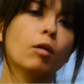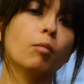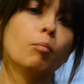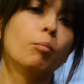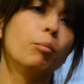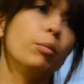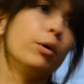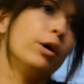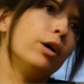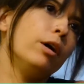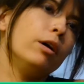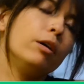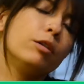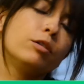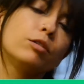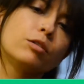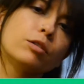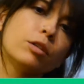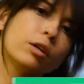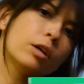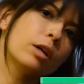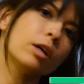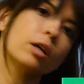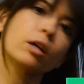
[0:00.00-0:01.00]

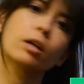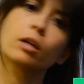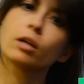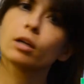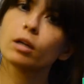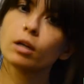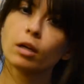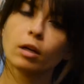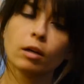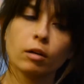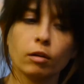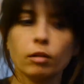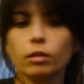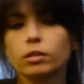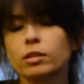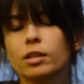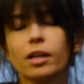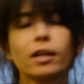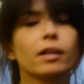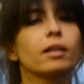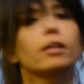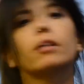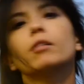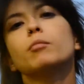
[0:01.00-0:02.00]
basic. It's
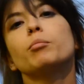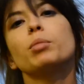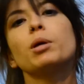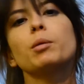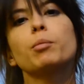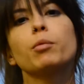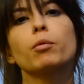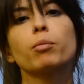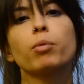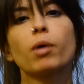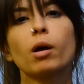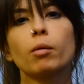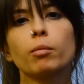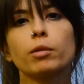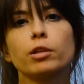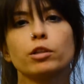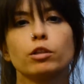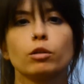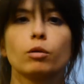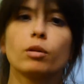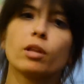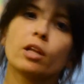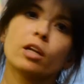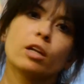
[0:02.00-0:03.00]
like people probably
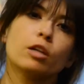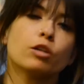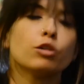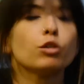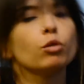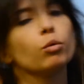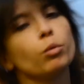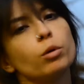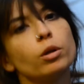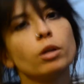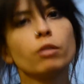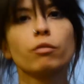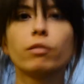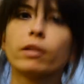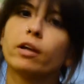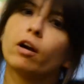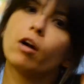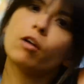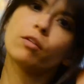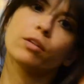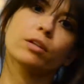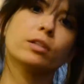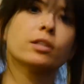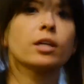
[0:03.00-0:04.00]
do that intuitively
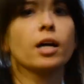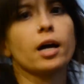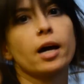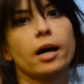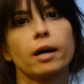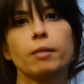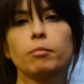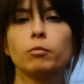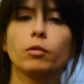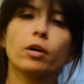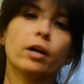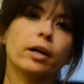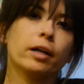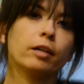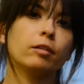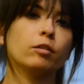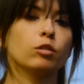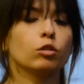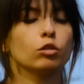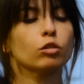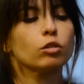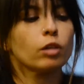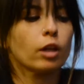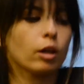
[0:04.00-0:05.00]
all the time, right?
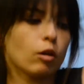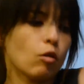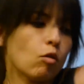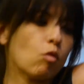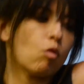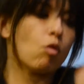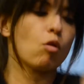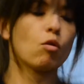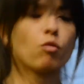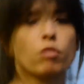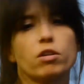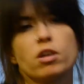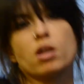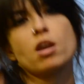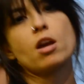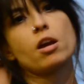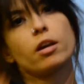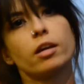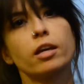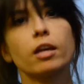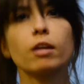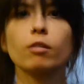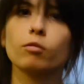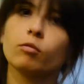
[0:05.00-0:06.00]
Just like, oh,
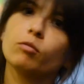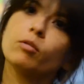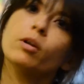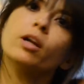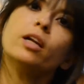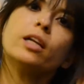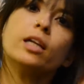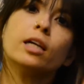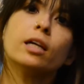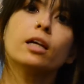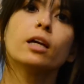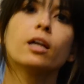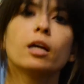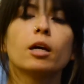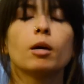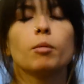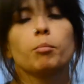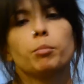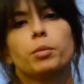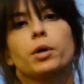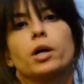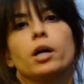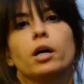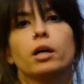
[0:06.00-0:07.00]
yeah, getting ready.
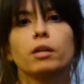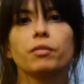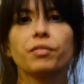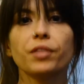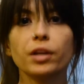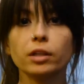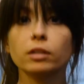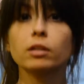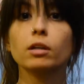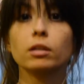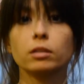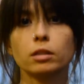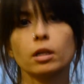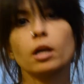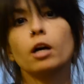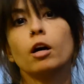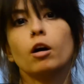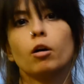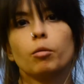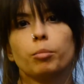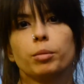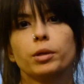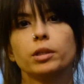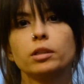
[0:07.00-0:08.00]
But that does
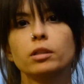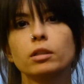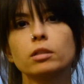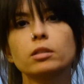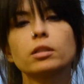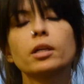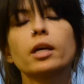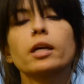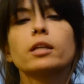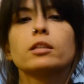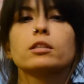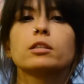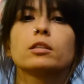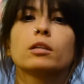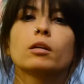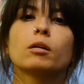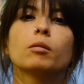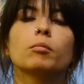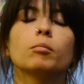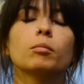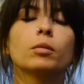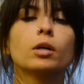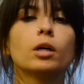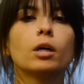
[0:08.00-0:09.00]
help. It does get
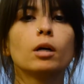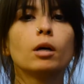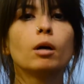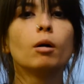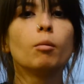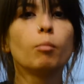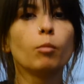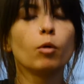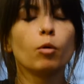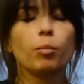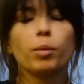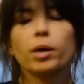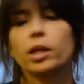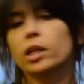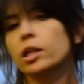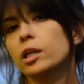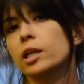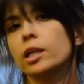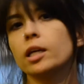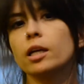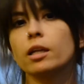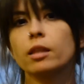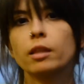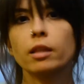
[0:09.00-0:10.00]
some
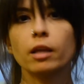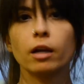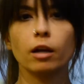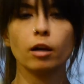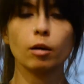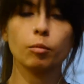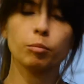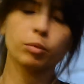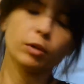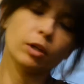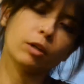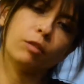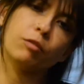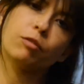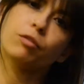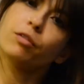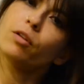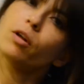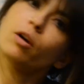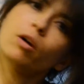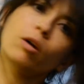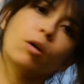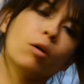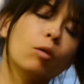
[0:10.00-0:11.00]
mobility in there, blood
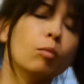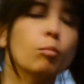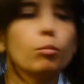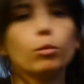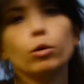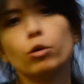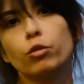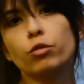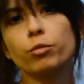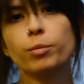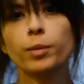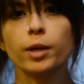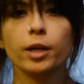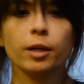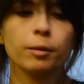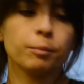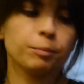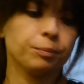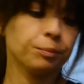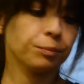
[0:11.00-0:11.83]
flow, movement.